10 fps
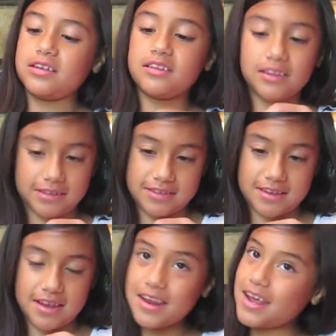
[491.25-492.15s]

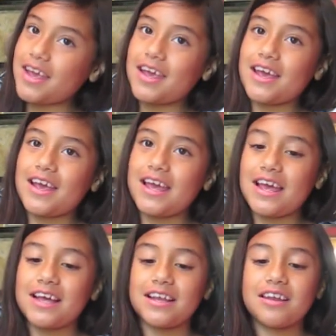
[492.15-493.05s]
lesson.
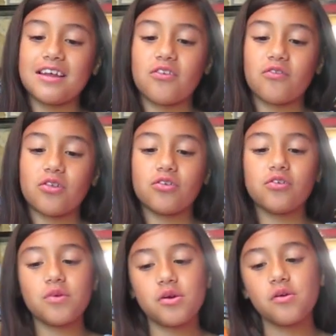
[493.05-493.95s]
And for those
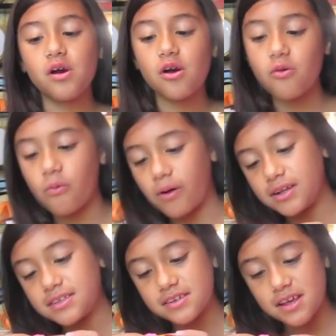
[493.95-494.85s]
of you who
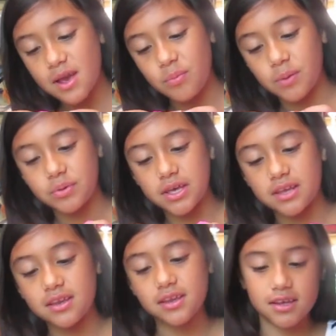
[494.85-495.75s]
want a
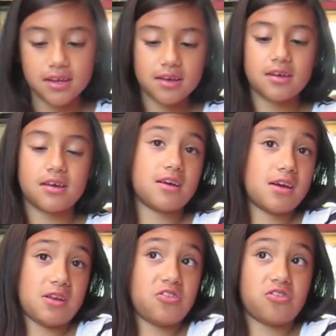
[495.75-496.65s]
pumpkin
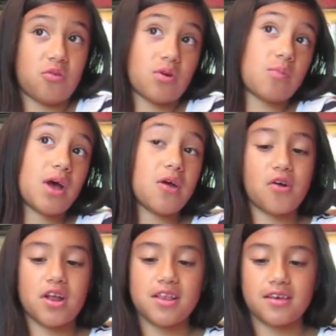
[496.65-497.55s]
and just don't want to buy
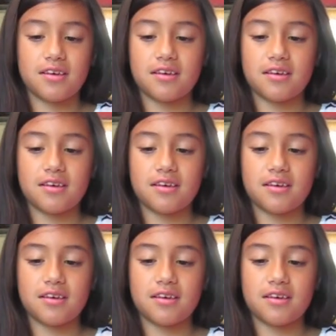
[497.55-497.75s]
one,